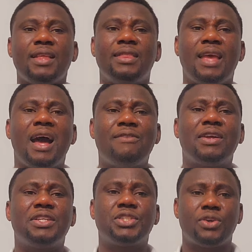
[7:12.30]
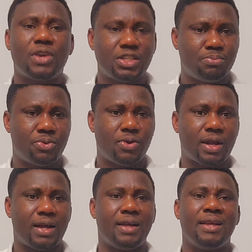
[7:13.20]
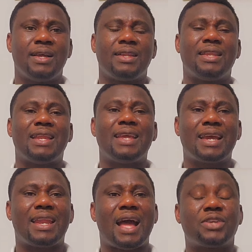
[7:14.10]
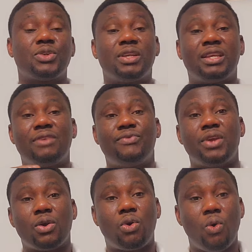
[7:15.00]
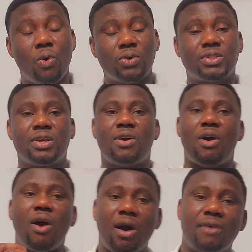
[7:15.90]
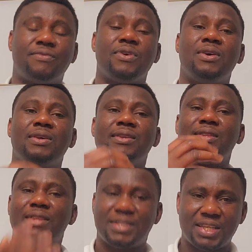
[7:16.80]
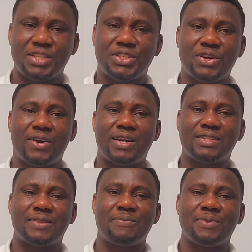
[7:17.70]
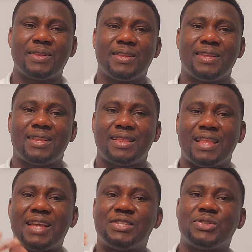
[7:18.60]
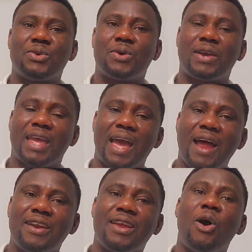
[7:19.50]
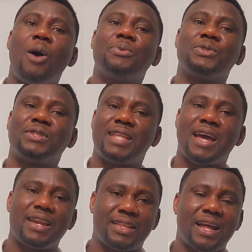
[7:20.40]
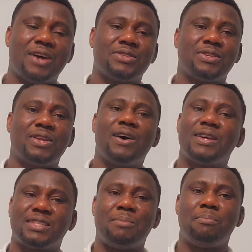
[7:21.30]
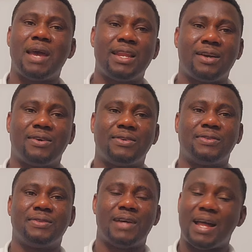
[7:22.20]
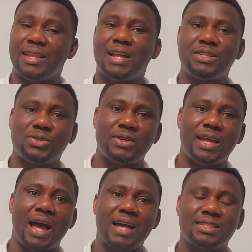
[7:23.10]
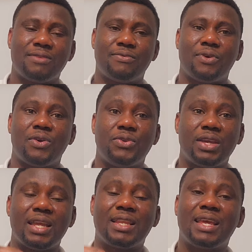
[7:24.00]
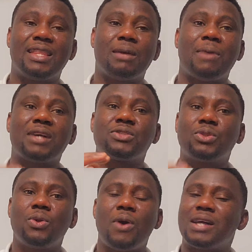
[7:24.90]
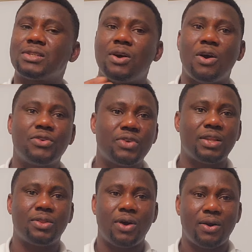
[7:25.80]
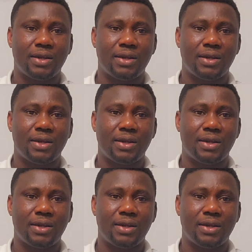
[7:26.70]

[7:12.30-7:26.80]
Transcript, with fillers: They have an insurance broker that they can actually give you a quote of this insurance that is going to carry up to $30,000 in medical. And that is what they're asking for. You can get them as low as $100,